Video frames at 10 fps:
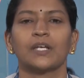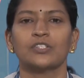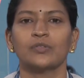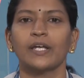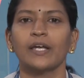
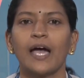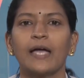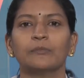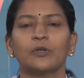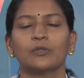Today, I
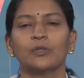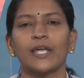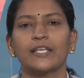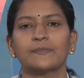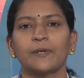am going to
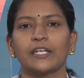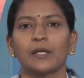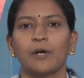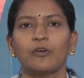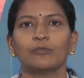explain
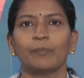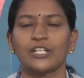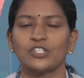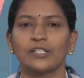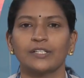about
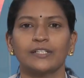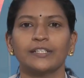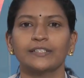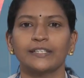machine learning